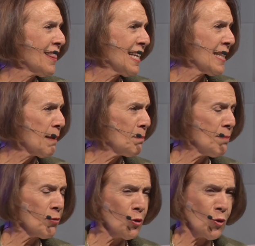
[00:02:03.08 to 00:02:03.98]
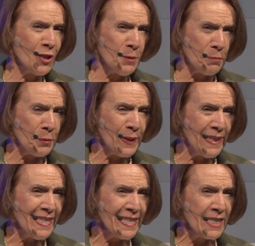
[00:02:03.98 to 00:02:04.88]
think that people who are
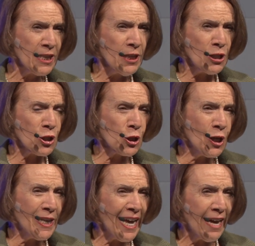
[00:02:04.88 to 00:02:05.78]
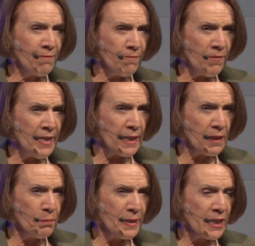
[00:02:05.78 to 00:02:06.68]
depressed just go and lie in
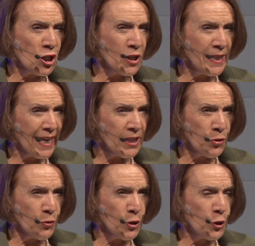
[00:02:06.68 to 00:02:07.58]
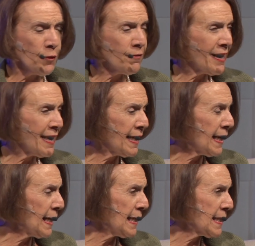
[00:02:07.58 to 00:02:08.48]
fetal position under a duvet
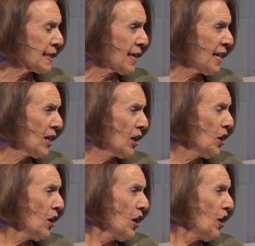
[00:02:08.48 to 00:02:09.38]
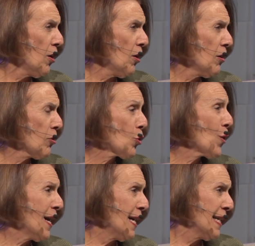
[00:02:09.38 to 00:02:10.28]
and they are
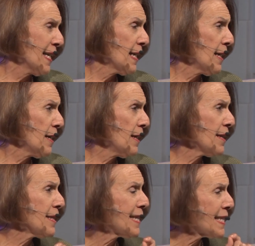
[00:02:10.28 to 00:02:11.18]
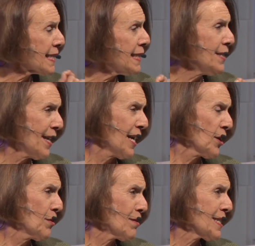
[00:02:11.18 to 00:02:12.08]
crying. That's
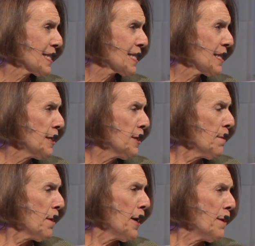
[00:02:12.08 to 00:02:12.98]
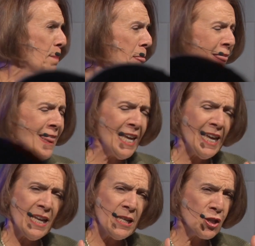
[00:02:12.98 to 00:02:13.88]
inaccurate.
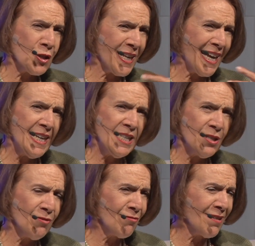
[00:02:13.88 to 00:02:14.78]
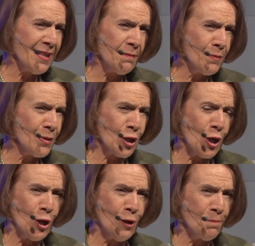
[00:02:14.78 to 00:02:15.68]
Their circadian rhythms
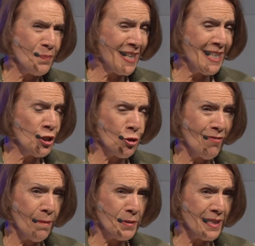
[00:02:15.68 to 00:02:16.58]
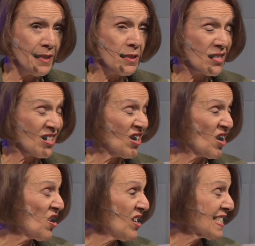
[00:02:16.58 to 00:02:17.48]
are interrupted, so
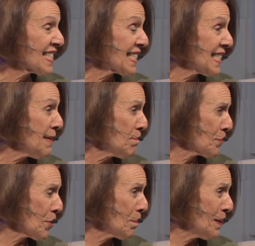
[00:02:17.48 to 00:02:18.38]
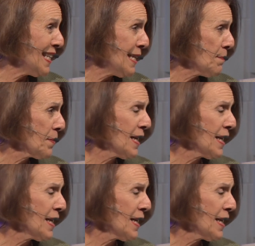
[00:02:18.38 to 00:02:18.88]
they can't sleep properly.